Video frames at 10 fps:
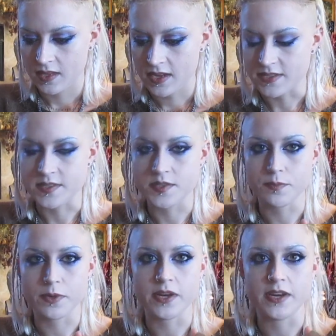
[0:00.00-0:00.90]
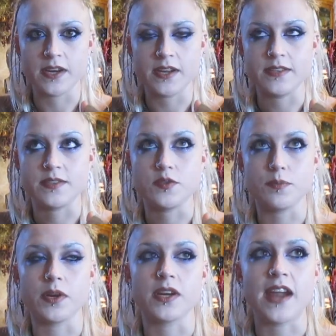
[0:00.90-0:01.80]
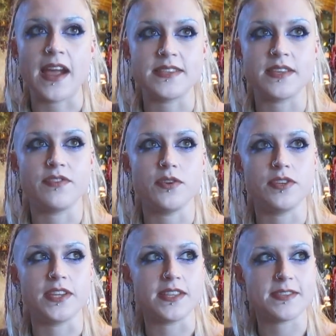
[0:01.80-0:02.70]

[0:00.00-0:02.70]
it's super it's super nice of you to get